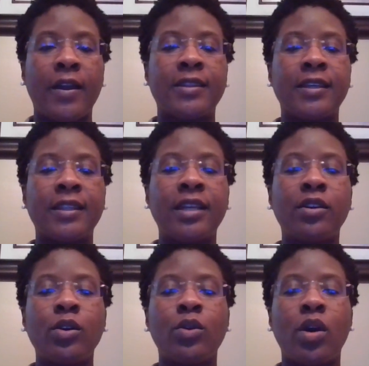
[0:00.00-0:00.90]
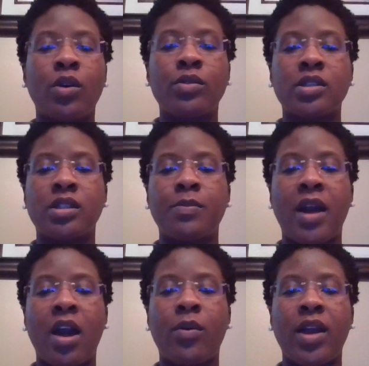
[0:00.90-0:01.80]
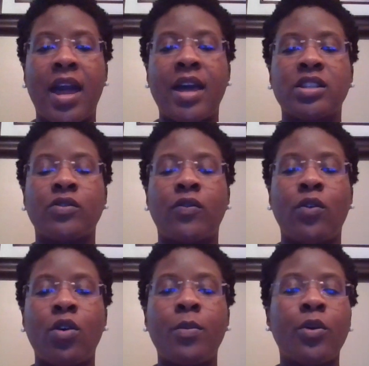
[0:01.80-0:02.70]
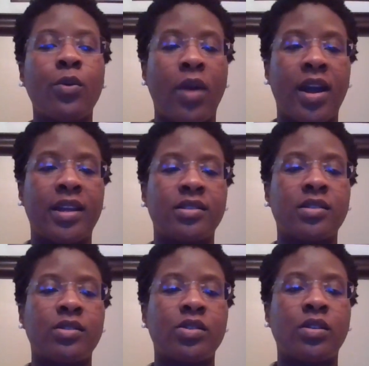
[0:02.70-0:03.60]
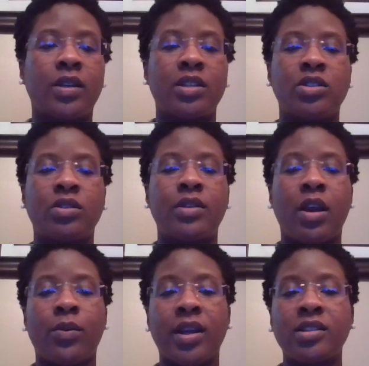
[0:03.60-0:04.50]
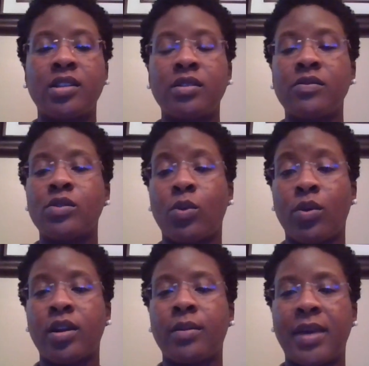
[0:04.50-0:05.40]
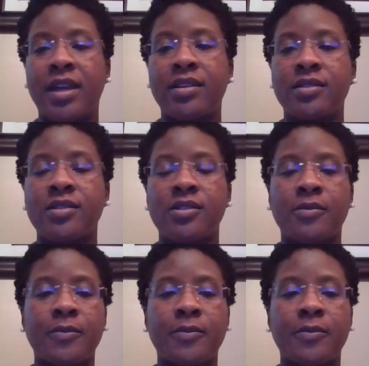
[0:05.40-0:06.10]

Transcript: The leader who holds this power has formal right to issue directives or commands.